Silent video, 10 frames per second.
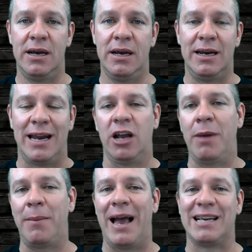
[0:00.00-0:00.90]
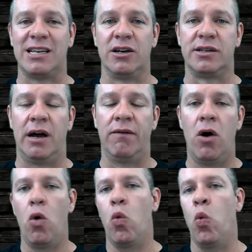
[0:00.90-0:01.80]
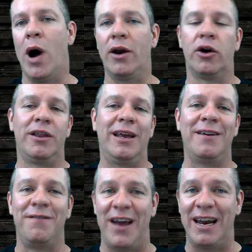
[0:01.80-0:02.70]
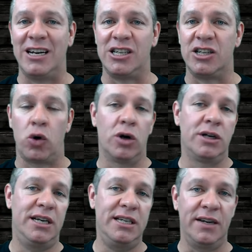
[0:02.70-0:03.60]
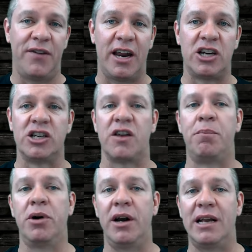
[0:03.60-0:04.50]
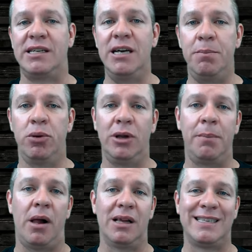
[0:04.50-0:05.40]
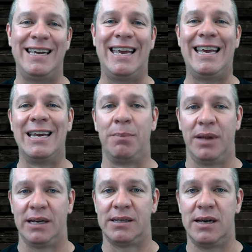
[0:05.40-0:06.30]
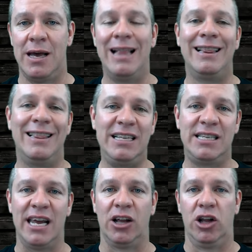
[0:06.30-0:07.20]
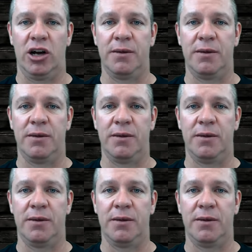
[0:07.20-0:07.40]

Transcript: Now you might be asking yourself, what are the advantages or disadvantages of putting a tip pooling policy into place? Let's take a look.